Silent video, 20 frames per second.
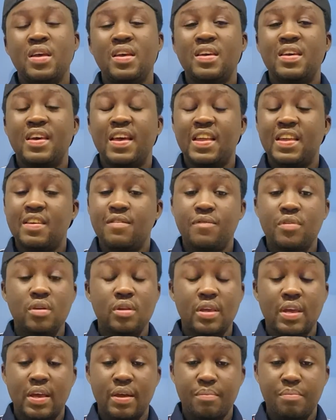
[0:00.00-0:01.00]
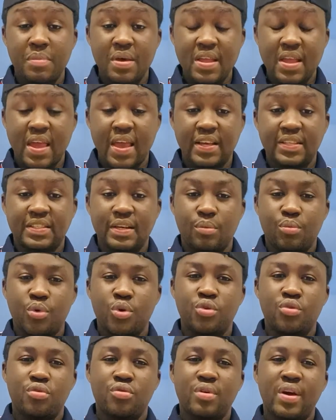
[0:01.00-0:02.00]
and even the main exam, when
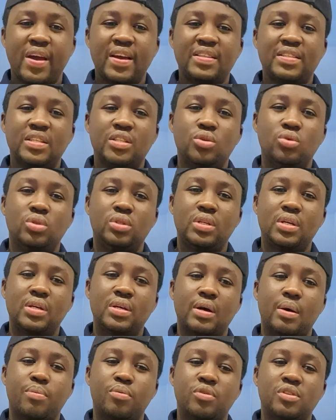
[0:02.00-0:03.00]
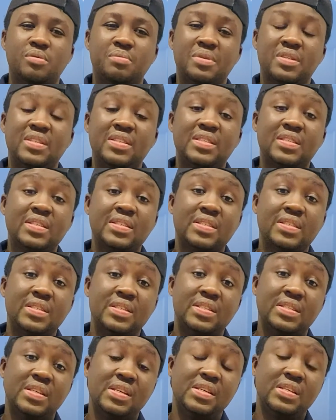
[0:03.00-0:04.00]
you write it, will take approximately
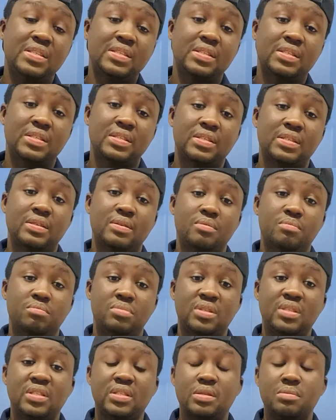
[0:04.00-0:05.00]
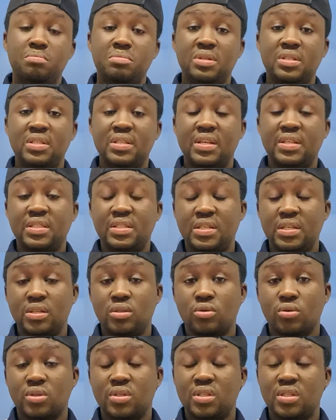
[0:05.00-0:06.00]
16 days, 16 business days,
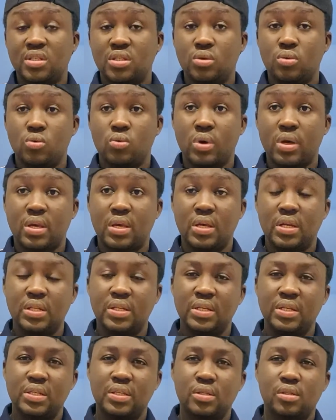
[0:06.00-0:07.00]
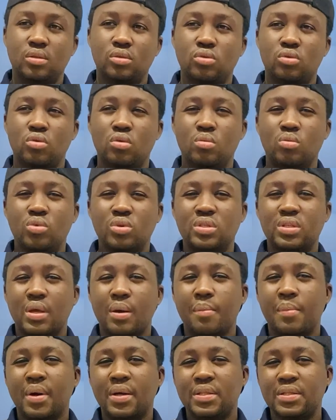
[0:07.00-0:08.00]
or 16 working days, so almost a
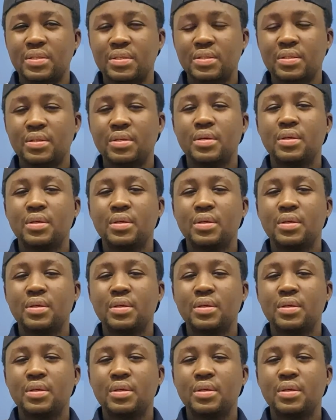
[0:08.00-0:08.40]
month